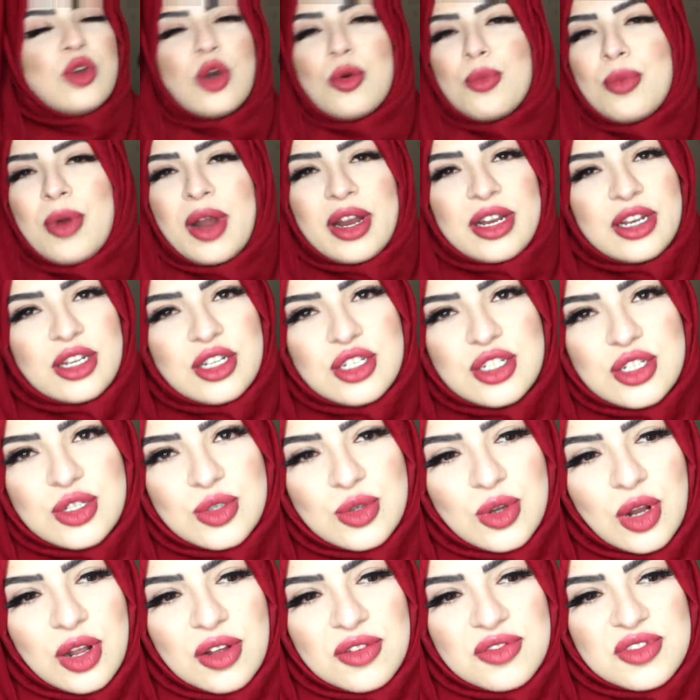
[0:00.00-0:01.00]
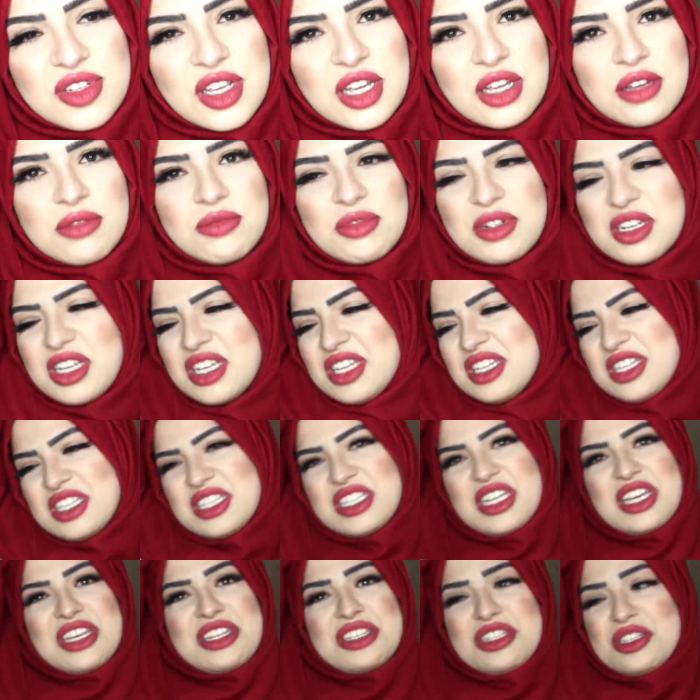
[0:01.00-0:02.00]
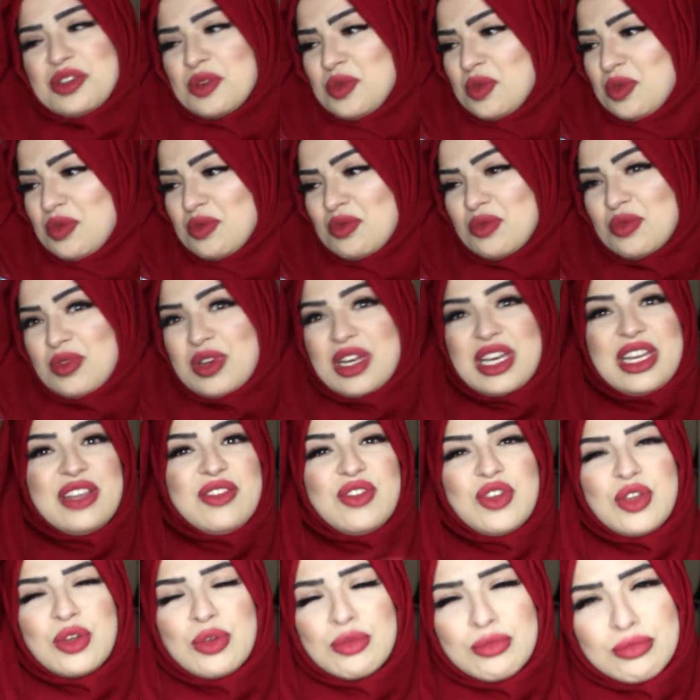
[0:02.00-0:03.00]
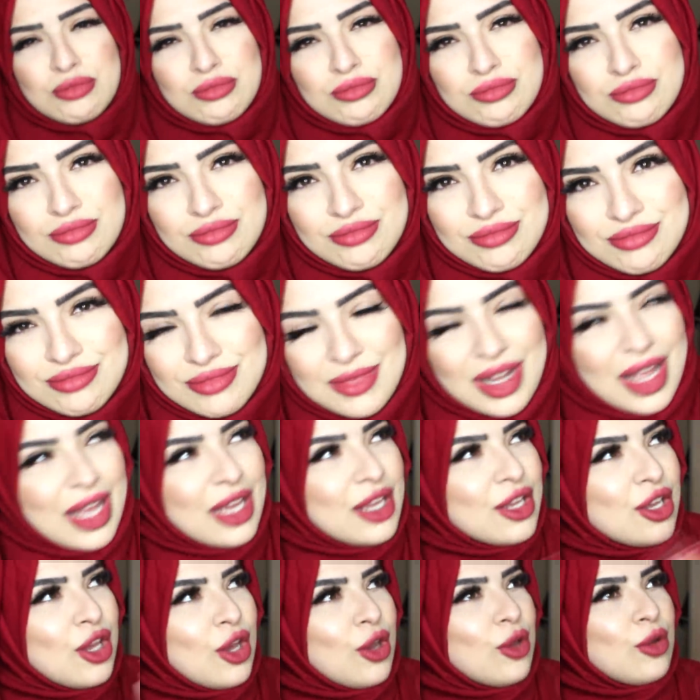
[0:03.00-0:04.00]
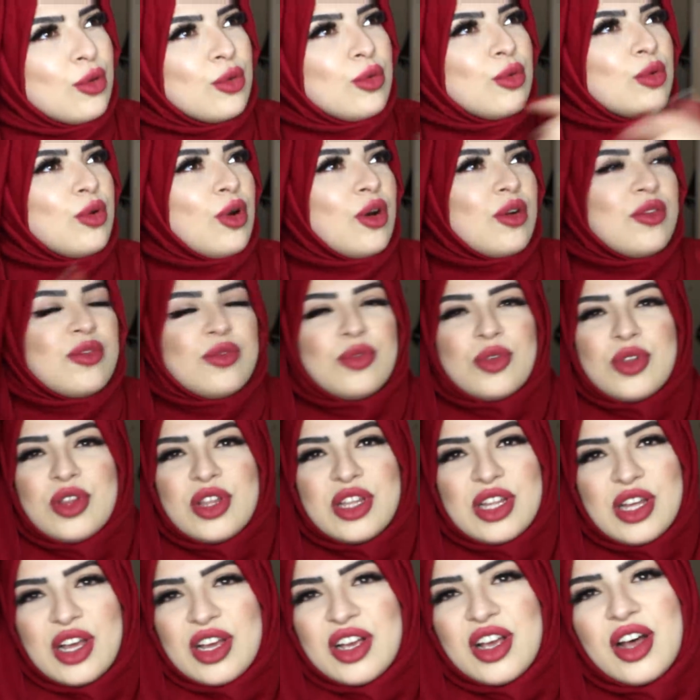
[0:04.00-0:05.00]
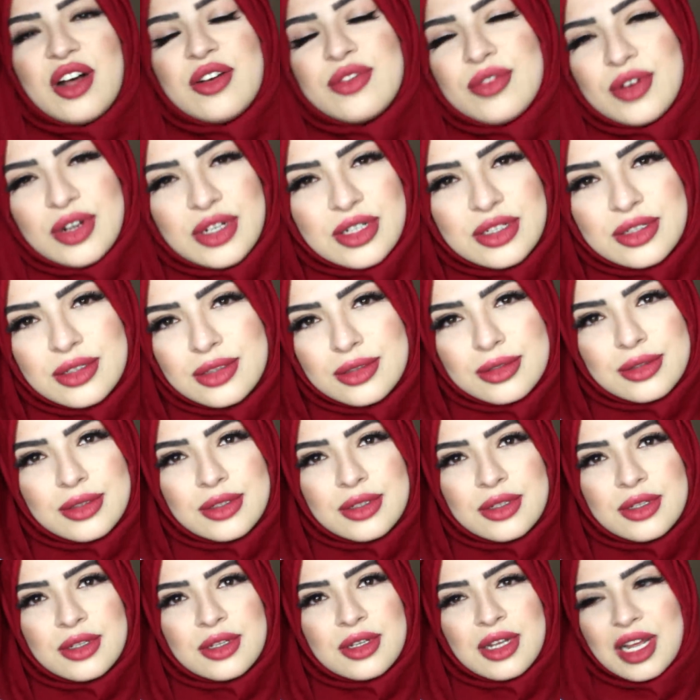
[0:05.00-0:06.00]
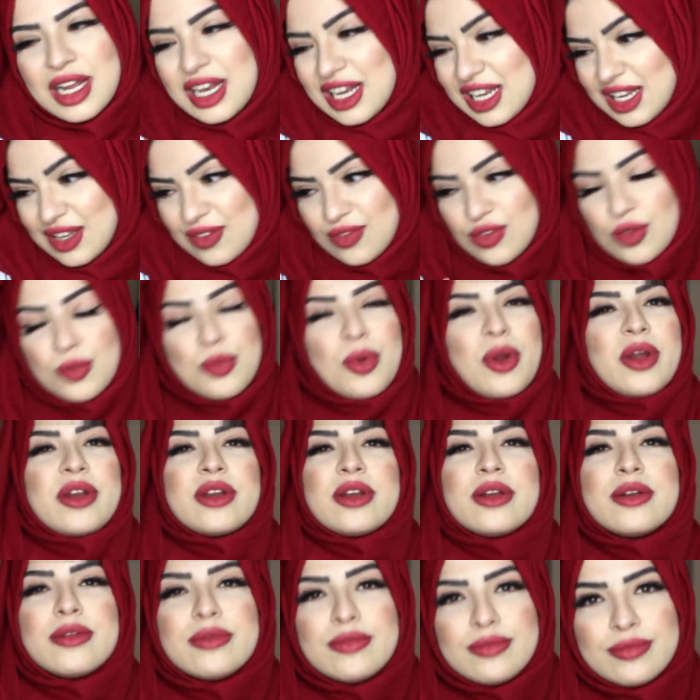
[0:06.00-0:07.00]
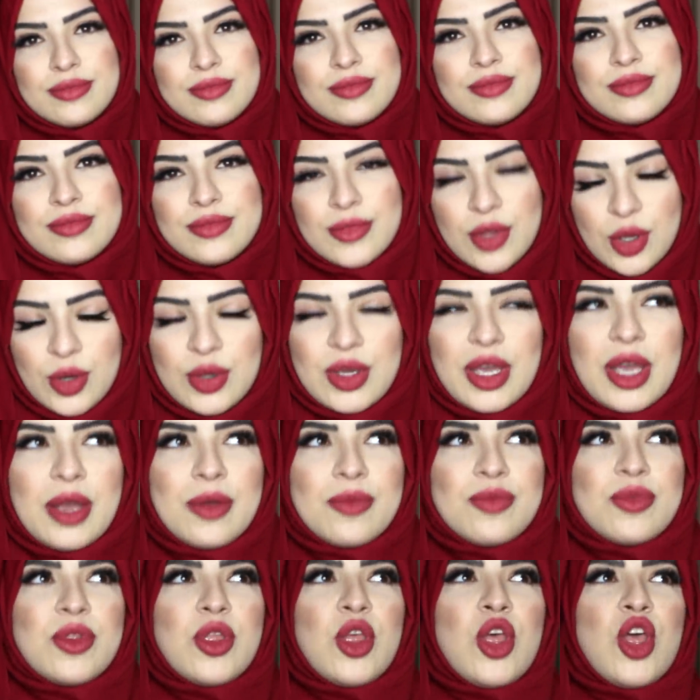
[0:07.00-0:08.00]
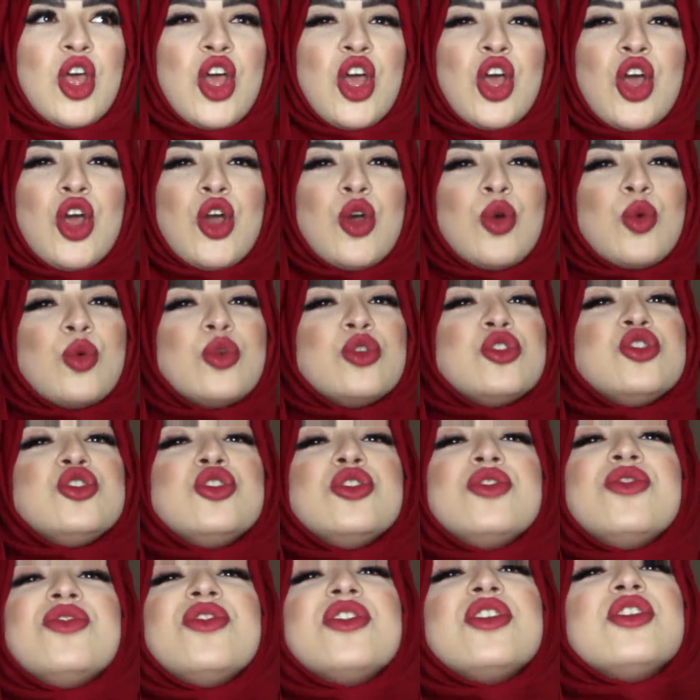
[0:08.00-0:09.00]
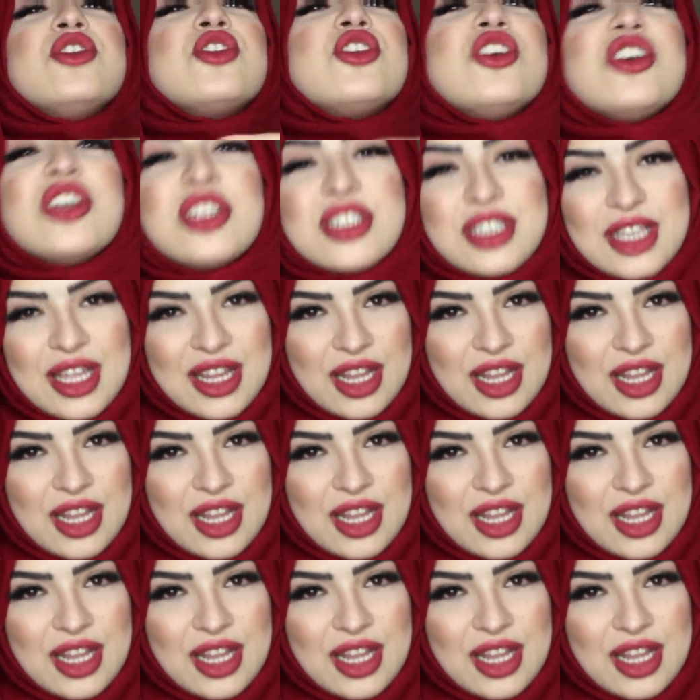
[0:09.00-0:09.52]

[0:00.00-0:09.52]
got pregnant soon after and he decides to leave you and go off with a girlfriend and leave you pregnant. Okay. Would you feel good